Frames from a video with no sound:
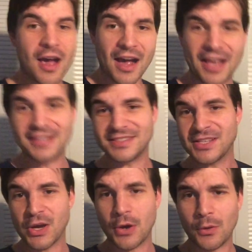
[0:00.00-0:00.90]
And
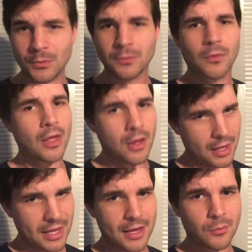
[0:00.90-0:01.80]
so
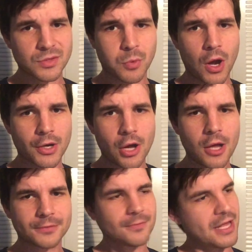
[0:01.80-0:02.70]
it was brought
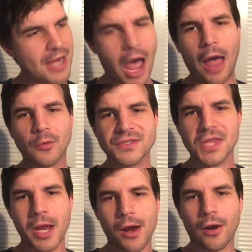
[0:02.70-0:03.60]
on, and I was
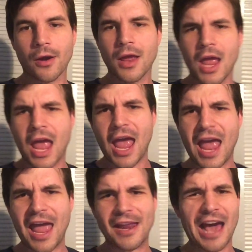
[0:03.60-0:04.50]
there.
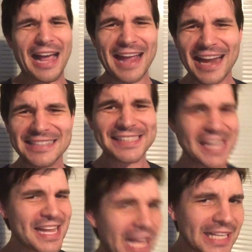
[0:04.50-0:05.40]
And I gotta
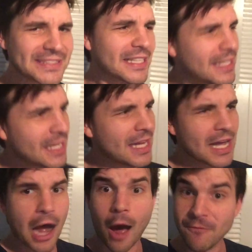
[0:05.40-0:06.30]
say, guys,
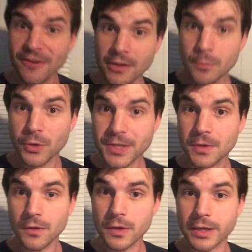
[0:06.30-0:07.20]
I'm feeling pretty
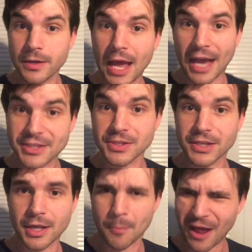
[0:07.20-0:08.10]
good,
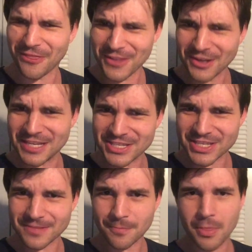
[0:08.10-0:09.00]
actually, about the
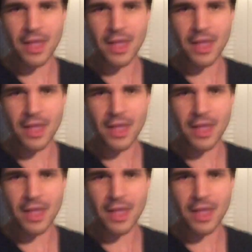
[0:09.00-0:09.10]
audition.